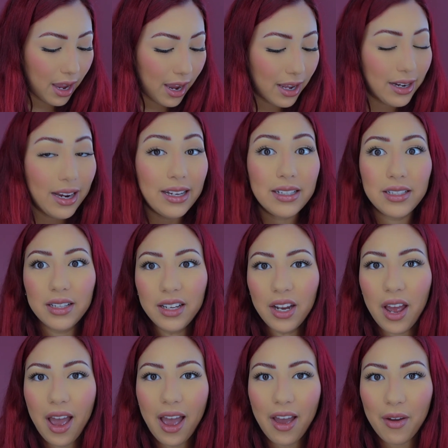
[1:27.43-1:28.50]
and I did
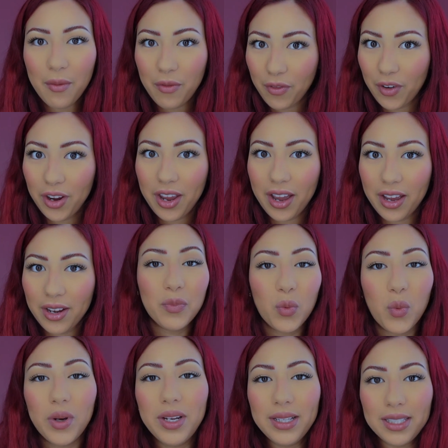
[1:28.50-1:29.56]
forget
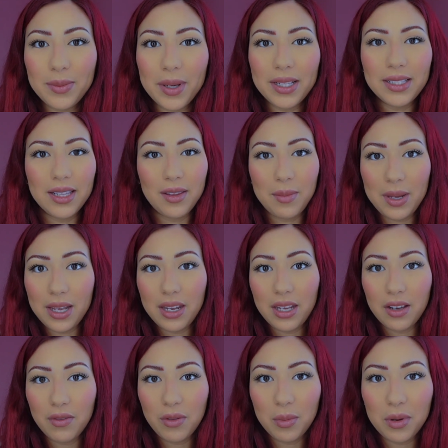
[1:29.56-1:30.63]
one expense at the
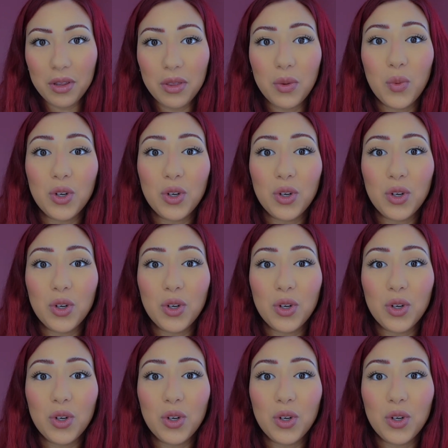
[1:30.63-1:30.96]
beginning of the month,